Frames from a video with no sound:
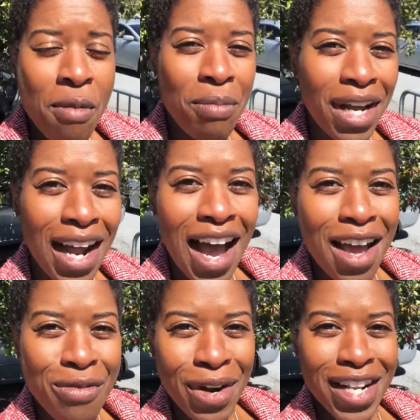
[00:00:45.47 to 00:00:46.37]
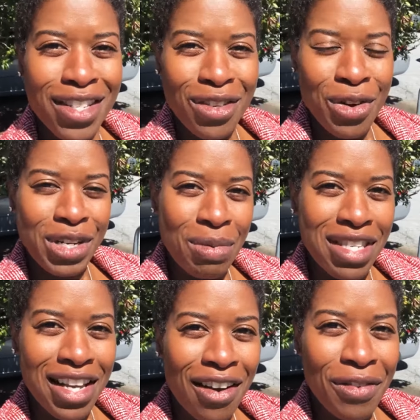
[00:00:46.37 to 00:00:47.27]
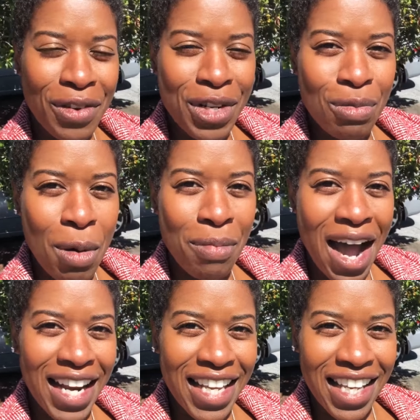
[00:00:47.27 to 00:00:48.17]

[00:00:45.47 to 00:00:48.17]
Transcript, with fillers: But I am ready to nourish myself, nourish my body,